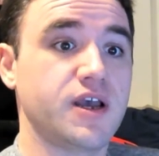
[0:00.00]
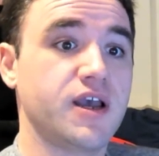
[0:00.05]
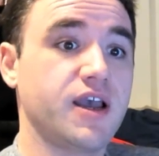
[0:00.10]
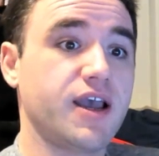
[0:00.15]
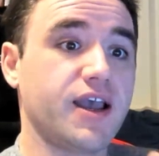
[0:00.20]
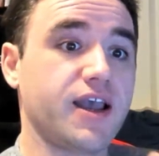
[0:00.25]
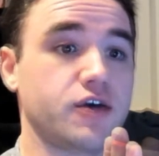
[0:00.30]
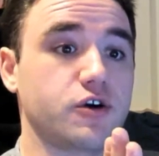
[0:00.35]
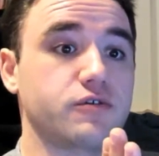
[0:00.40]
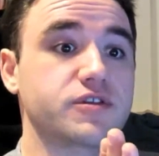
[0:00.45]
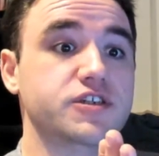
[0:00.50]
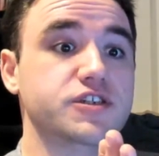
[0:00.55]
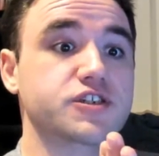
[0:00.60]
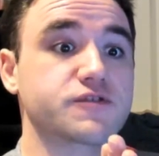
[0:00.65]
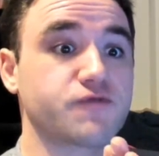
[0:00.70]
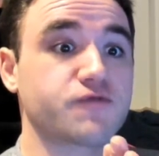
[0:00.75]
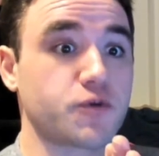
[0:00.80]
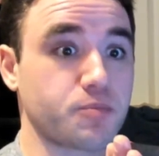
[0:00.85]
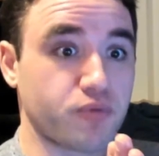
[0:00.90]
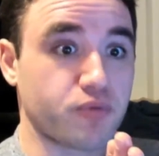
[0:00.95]
And this is for
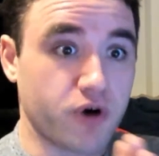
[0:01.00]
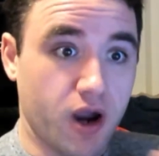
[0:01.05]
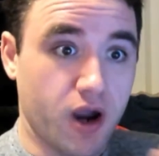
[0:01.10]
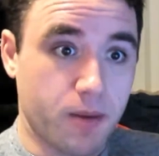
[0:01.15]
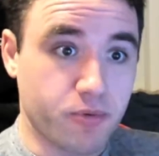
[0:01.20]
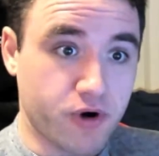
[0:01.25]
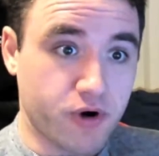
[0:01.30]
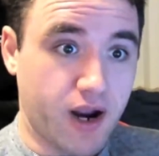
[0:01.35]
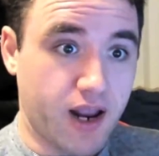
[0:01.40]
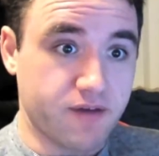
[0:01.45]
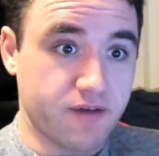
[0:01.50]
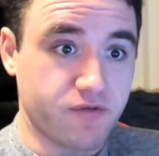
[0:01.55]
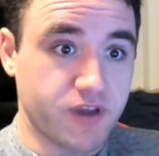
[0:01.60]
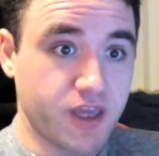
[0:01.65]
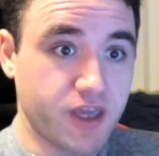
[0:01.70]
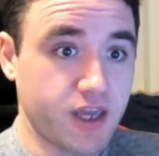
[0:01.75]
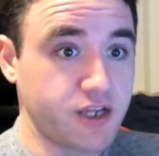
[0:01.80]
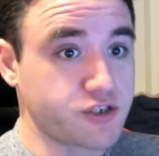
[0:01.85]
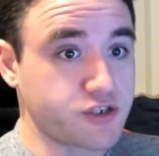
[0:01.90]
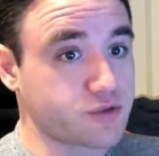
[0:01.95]
proper
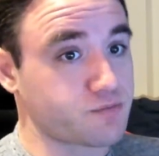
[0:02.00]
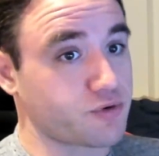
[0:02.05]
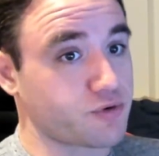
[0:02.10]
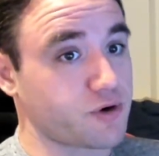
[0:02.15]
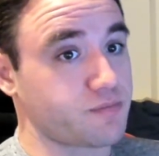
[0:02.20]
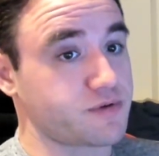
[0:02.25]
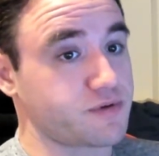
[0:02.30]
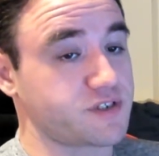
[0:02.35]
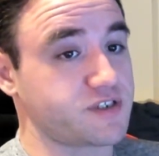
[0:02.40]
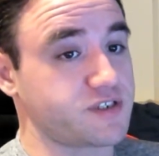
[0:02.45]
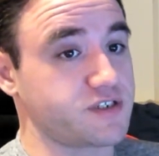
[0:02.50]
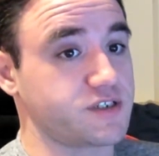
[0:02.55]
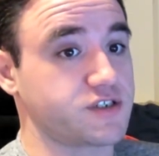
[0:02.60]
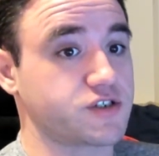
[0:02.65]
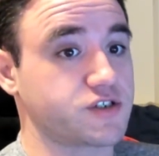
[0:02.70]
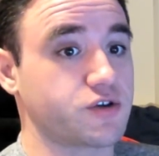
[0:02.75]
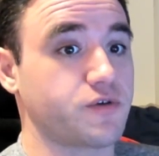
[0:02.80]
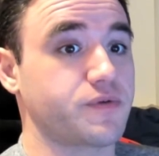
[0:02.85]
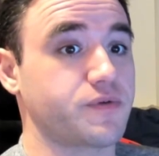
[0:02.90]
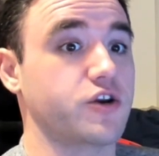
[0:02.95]
advocation purposes,
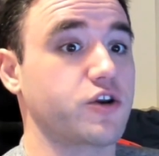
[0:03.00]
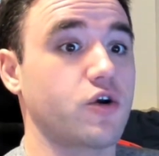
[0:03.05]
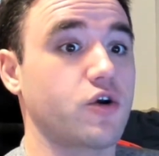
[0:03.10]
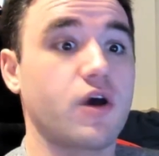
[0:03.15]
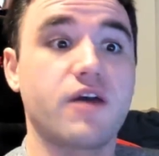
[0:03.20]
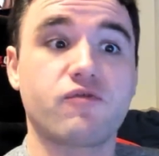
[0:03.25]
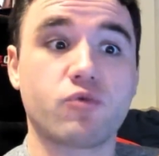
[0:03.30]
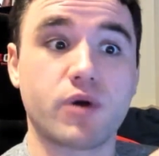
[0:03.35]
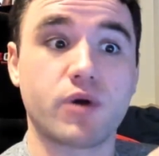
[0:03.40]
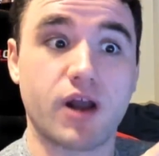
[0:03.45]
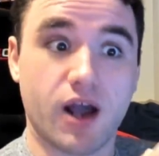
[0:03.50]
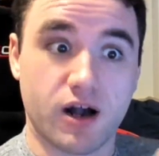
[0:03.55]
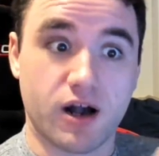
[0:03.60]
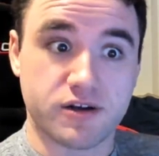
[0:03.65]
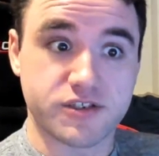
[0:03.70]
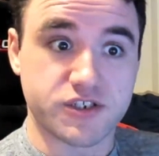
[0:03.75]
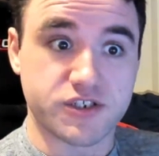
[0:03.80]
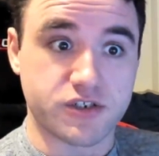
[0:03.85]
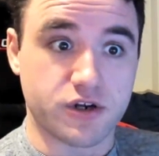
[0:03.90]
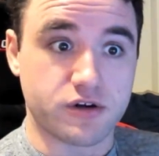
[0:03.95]
so then everyone
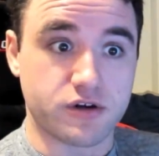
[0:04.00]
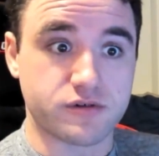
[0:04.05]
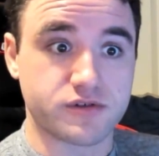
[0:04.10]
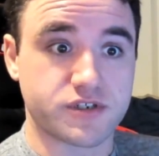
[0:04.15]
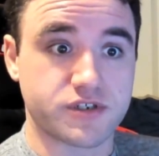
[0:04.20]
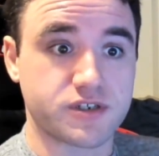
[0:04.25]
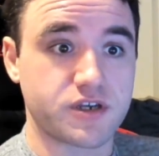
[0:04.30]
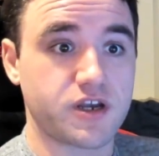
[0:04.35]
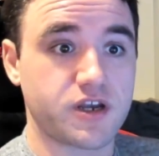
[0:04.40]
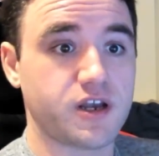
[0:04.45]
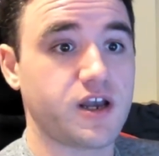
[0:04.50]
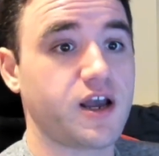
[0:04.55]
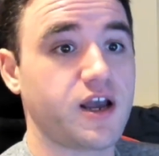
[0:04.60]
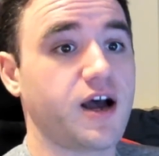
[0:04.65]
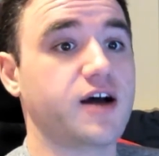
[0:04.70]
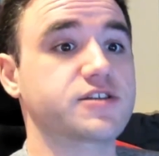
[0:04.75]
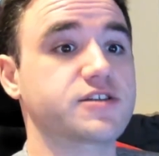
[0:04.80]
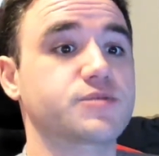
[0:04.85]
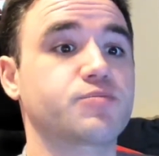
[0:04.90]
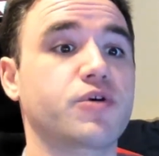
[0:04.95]
else knows how
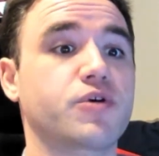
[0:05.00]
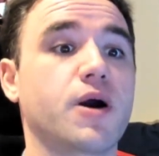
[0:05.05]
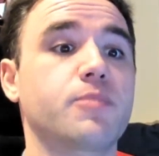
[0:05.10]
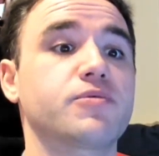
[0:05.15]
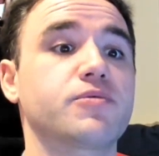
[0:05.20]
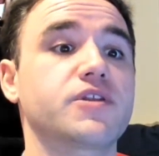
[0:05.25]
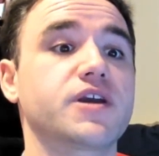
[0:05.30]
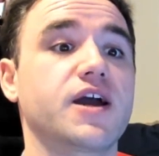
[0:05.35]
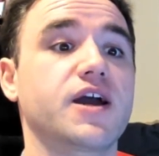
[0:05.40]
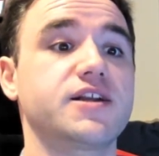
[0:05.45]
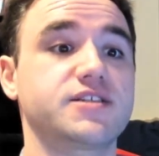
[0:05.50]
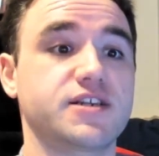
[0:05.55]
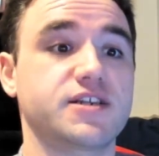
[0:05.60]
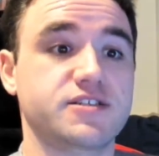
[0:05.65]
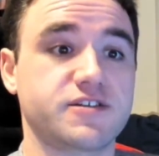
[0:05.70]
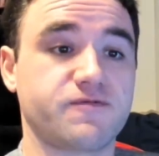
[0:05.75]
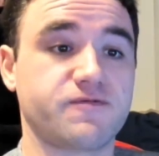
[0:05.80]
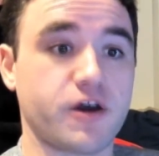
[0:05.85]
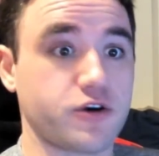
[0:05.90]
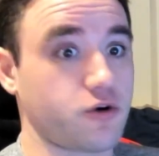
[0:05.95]
to properly
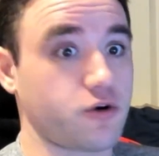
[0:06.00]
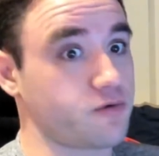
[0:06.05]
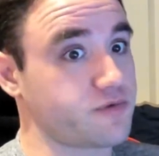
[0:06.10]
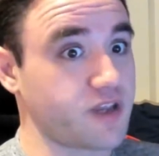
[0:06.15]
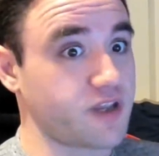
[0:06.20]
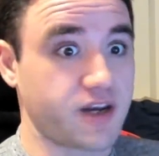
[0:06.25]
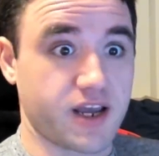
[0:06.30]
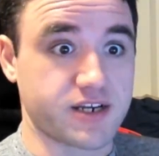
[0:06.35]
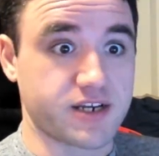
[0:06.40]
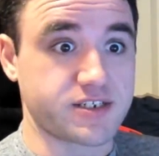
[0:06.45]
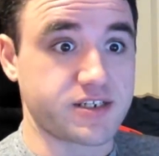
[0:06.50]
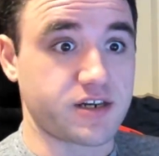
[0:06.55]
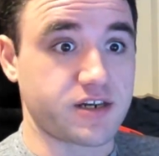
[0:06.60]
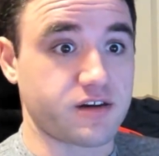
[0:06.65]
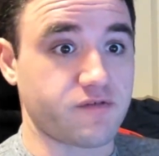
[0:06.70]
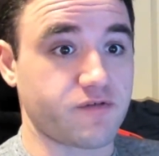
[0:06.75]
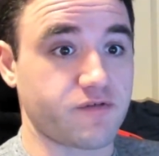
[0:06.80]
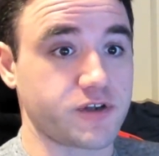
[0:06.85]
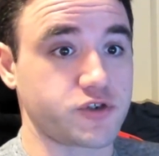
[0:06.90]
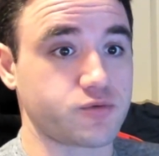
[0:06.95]
identify the next
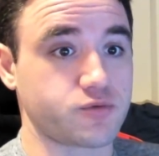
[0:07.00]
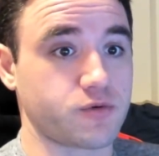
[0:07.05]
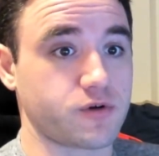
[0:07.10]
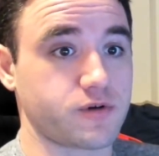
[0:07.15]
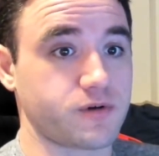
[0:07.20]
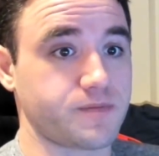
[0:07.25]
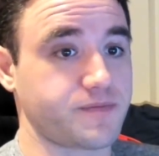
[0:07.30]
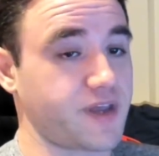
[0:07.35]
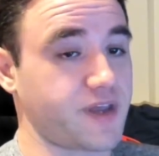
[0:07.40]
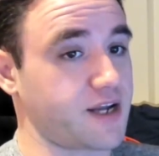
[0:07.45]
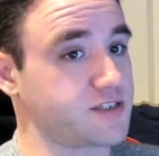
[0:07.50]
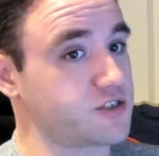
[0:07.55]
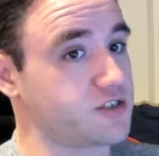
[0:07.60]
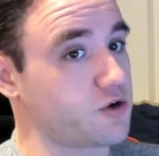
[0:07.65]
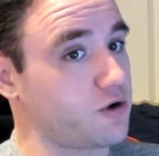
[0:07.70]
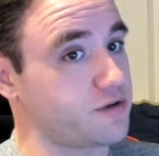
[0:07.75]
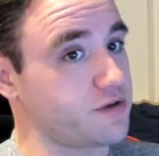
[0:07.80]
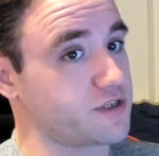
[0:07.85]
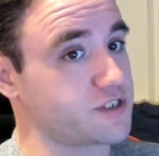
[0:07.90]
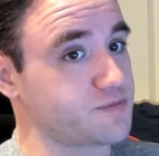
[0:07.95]
individual that's
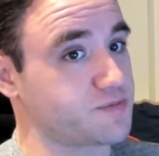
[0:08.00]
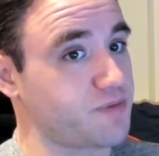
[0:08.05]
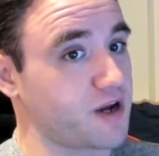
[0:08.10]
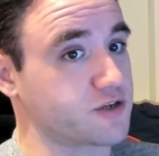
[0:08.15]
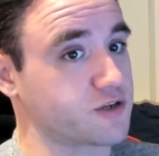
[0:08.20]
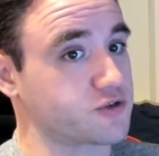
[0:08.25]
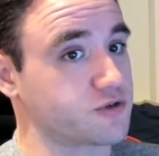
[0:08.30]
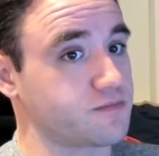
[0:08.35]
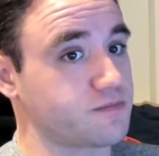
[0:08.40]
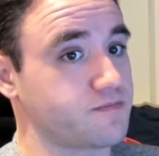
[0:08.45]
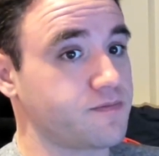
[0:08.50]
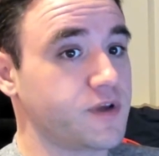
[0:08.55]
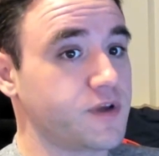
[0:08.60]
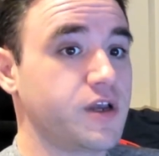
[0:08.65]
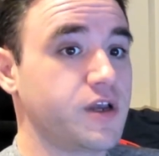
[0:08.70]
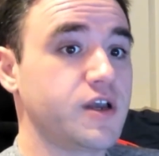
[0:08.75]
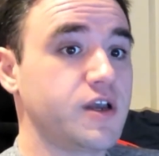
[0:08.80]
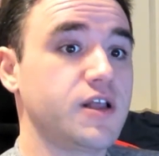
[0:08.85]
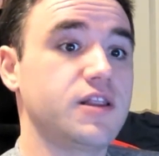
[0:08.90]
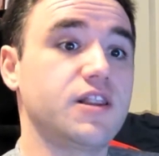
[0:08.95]
on the spectrum.
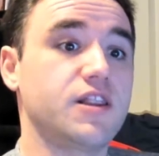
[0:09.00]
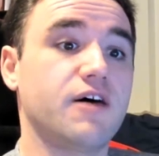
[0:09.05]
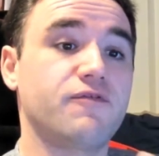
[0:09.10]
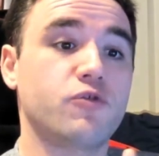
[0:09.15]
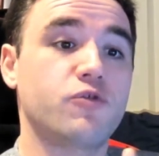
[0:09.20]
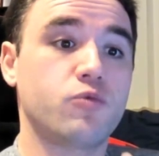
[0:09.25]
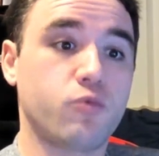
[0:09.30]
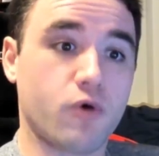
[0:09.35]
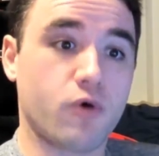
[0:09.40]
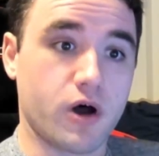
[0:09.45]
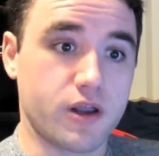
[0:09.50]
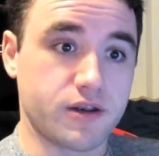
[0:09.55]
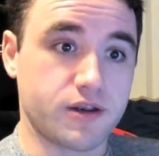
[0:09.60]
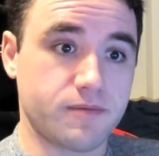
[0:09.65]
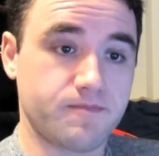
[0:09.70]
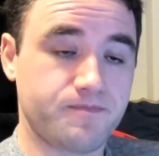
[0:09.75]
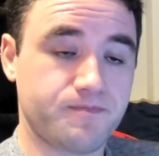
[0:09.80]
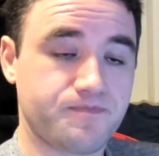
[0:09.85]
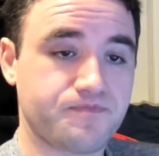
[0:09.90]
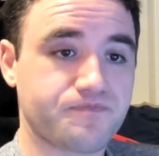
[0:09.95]
Level 1
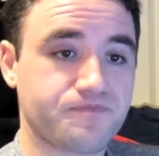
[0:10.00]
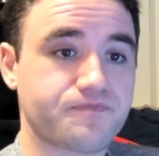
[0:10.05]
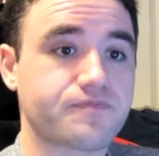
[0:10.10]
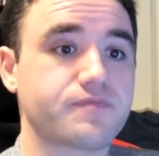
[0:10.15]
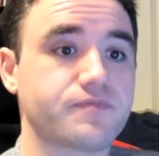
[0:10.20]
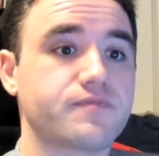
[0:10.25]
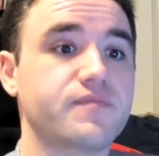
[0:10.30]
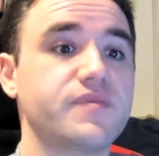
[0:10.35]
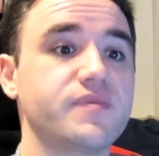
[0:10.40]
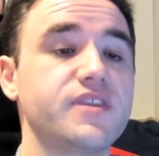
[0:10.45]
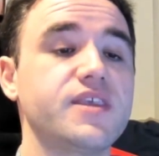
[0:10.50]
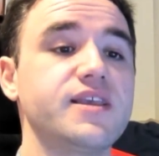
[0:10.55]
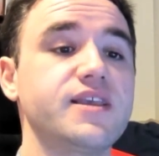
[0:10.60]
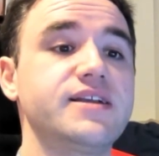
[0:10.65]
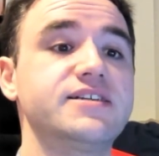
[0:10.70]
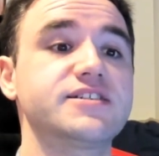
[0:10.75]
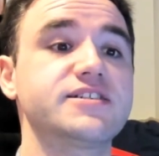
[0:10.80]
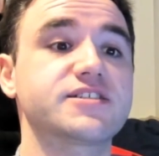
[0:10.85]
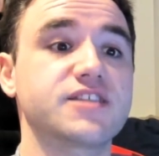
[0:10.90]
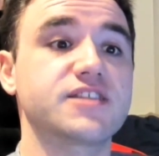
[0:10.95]

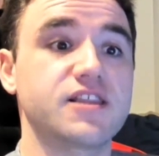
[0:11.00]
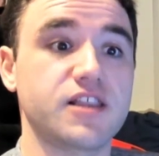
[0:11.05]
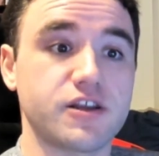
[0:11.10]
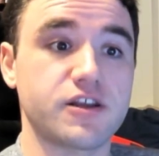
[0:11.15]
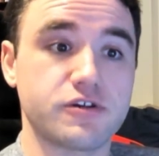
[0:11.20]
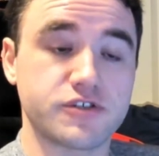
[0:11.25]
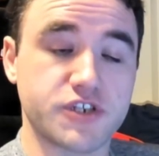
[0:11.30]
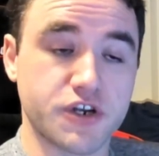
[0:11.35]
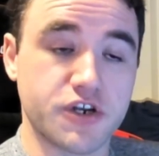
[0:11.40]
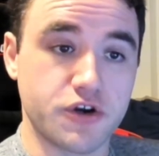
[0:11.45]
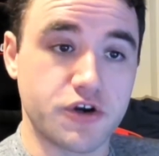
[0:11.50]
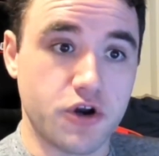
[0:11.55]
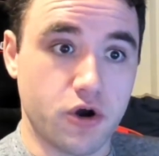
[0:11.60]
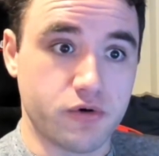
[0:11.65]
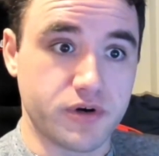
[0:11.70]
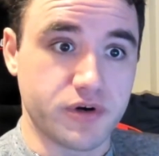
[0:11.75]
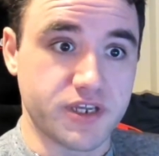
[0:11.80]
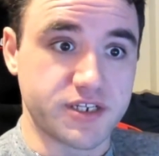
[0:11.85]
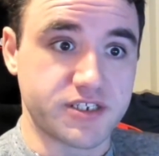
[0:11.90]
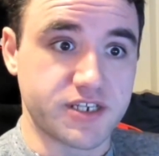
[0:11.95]
is the little to no
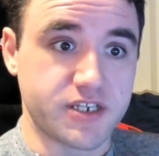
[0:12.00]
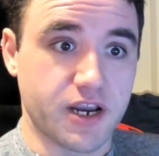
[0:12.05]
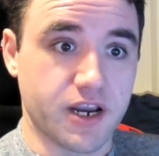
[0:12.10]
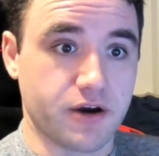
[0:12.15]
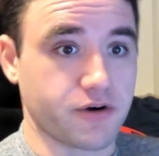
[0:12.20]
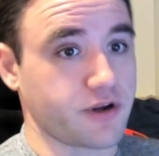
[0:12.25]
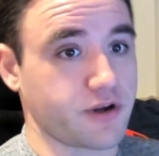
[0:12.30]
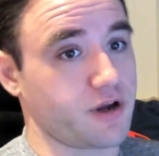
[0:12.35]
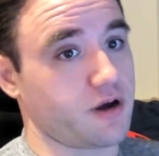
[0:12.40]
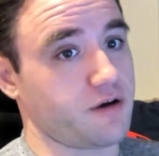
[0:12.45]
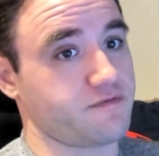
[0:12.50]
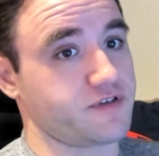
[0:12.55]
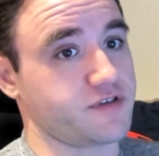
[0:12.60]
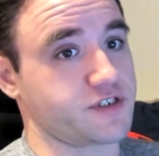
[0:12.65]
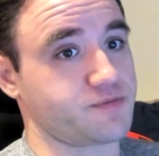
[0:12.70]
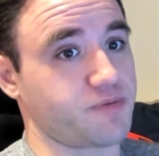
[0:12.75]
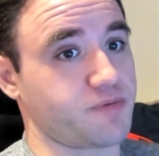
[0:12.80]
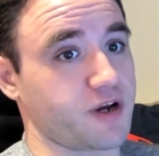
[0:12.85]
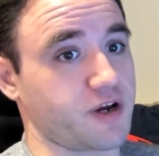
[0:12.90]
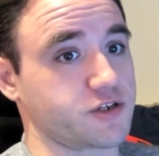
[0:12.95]
needs area of the
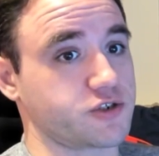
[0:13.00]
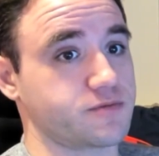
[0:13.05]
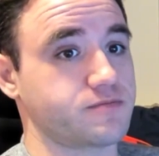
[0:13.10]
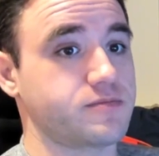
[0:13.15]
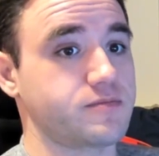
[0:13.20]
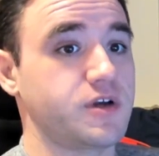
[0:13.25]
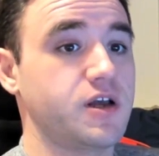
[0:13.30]
spectrum.